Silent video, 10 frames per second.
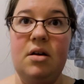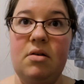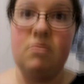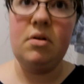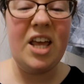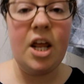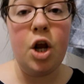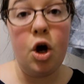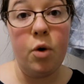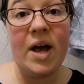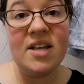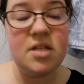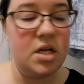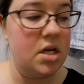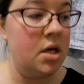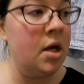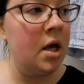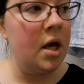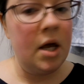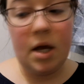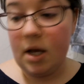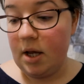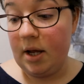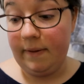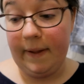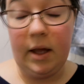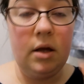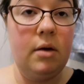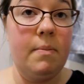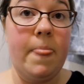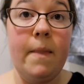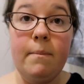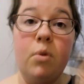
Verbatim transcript: know, N-O-S-E, and, like,